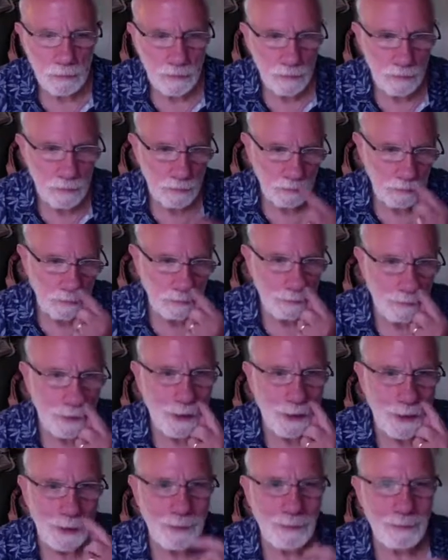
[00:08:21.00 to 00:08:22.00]

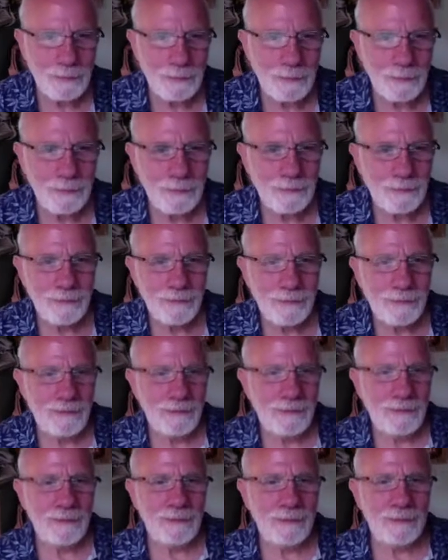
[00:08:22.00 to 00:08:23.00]

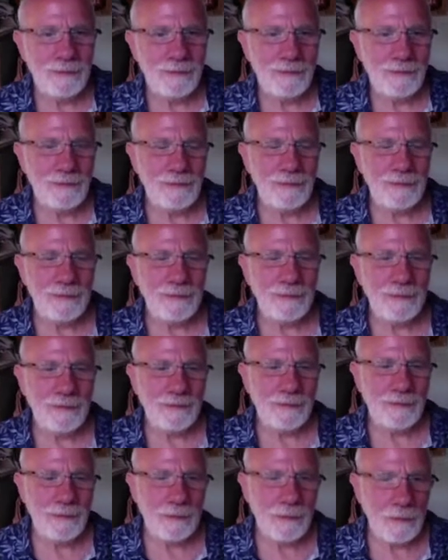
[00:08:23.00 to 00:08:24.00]

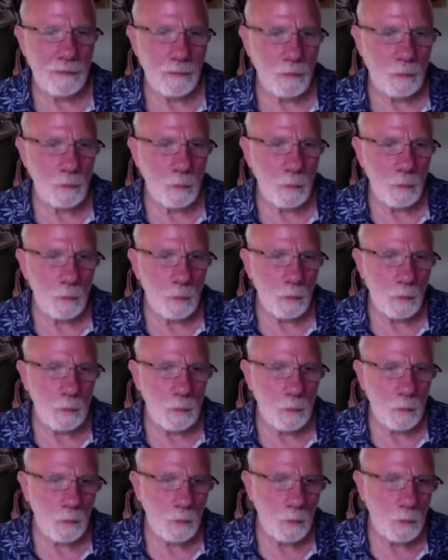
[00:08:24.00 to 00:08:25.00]

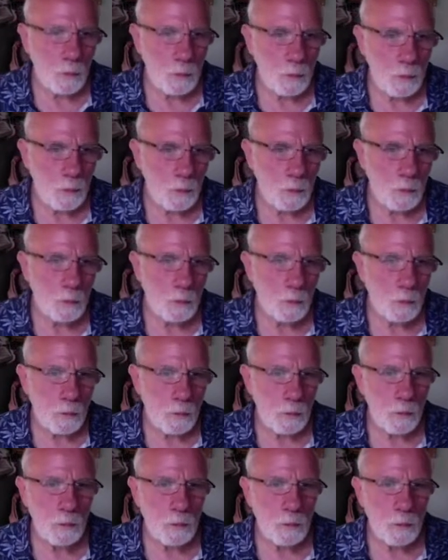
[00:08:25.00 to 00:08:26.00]

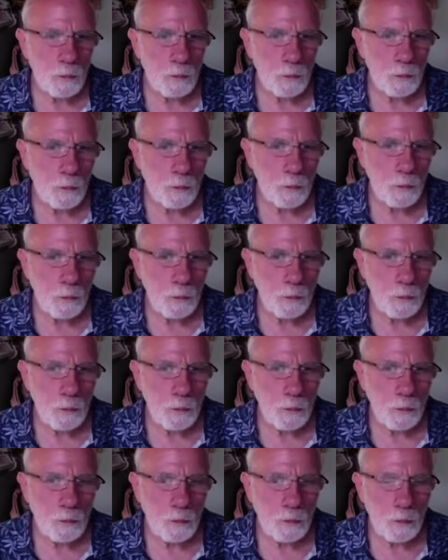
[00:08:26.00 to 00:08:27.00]

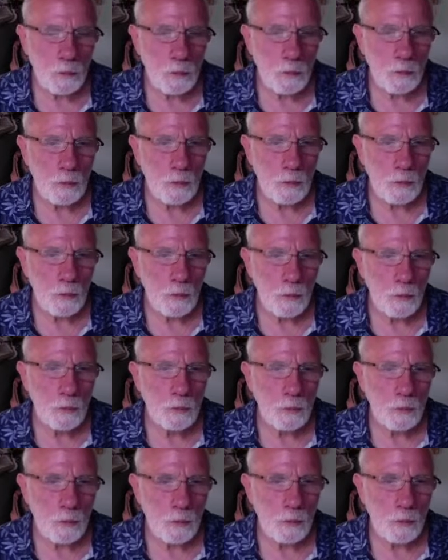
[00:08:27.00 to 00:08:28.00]

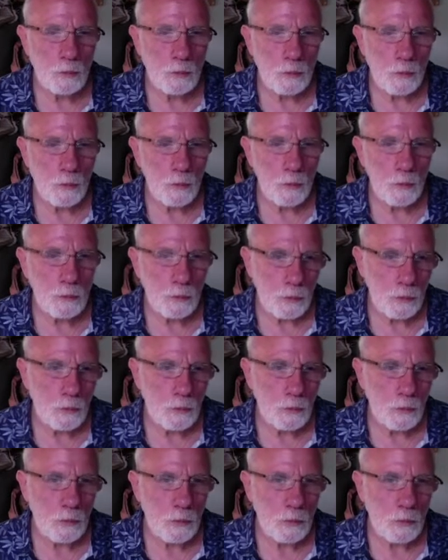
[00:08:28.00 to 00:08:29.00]
[no speech]